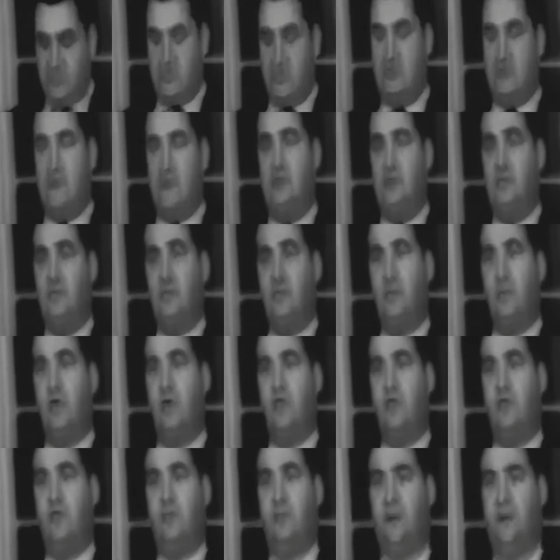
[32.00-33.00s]
decision for
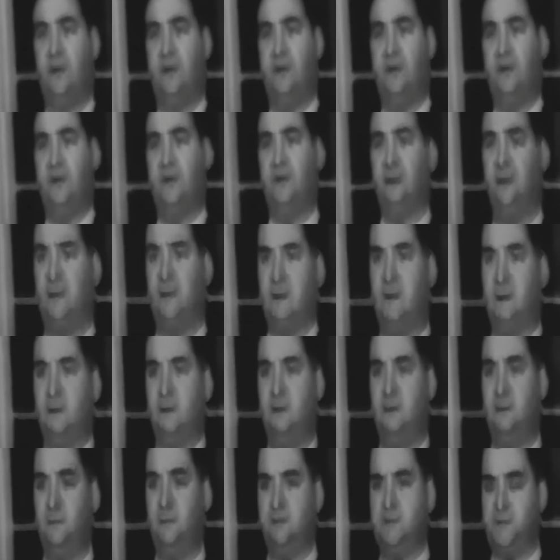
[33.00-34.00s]
personal reasons,
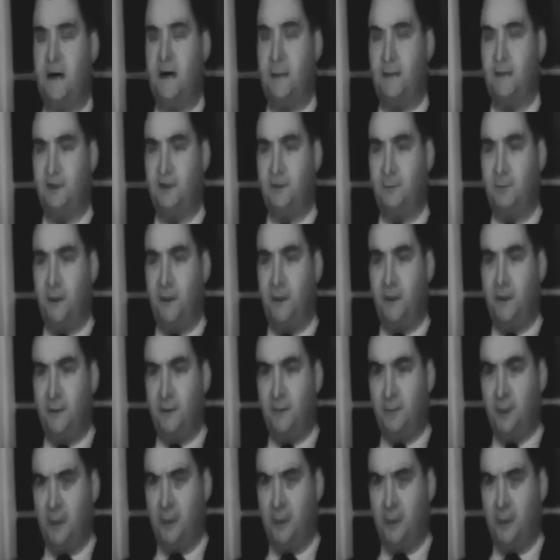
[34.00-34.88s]
which I will explain to the